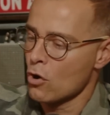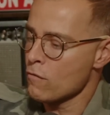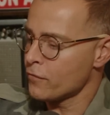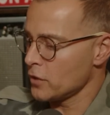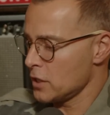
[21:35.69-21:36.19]

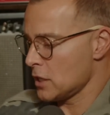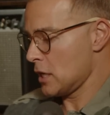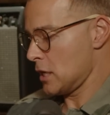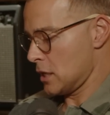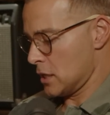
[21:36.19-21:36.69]
Hopefully,
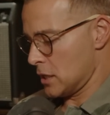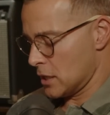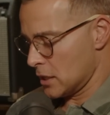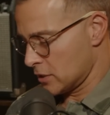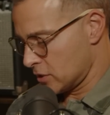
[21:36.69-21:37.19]

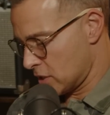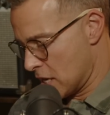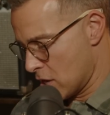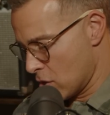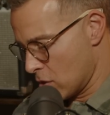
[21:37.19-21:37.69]
uh, let's
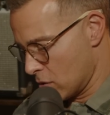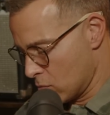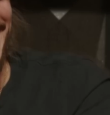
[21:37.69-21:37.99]
see here.